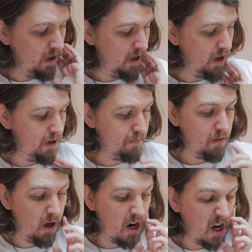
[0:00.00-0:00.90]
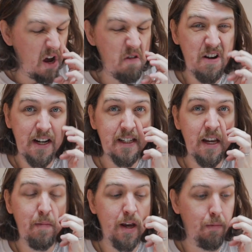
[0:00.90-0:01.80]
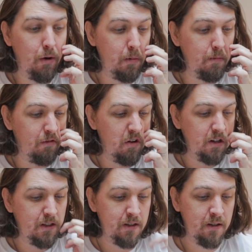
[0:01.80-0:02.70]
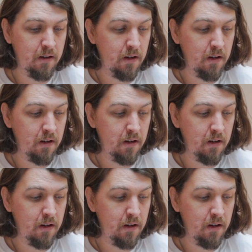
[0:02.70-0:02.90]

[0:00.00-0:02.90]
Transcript: I can't really see it being a problem for us.